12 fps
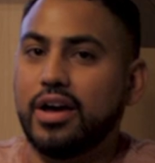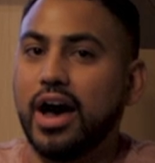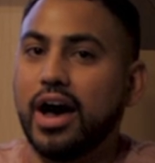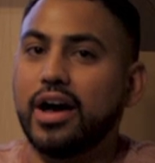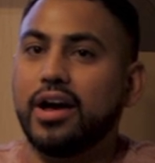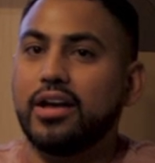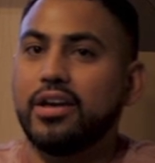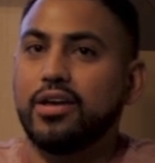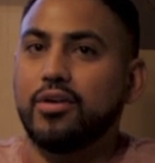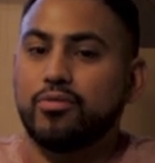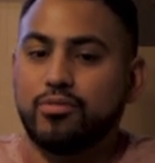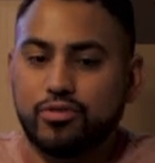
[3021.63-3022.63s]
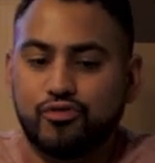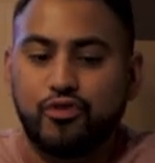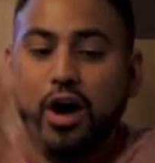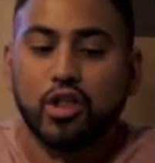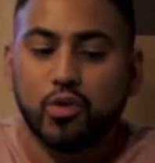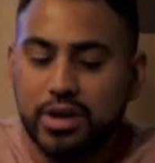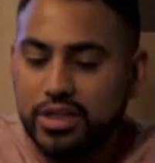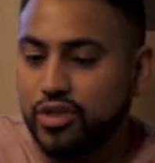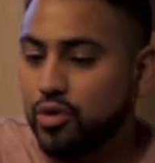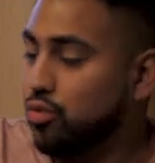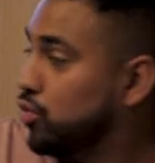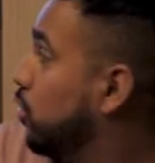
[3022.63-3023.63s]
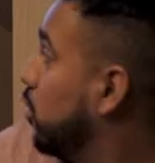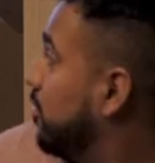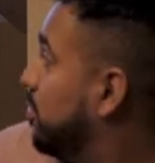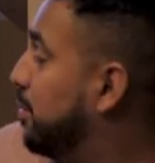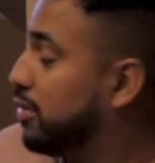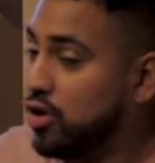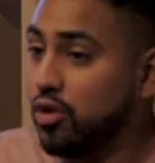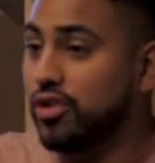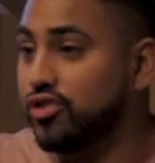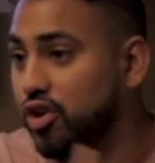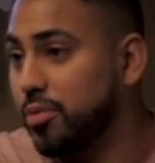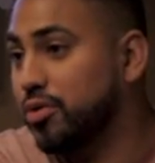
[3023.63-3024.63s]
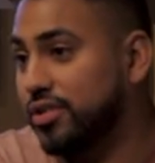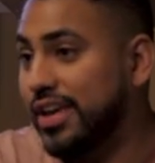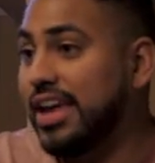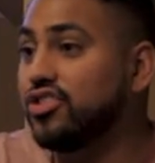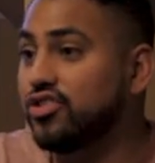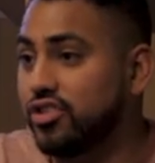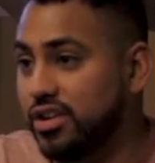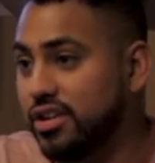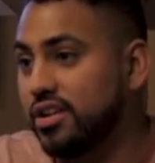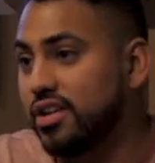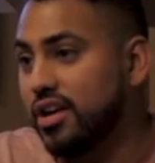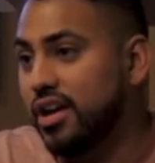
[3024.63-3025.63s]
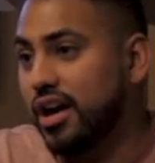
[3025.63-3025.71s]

following the rule of biblical interpretation,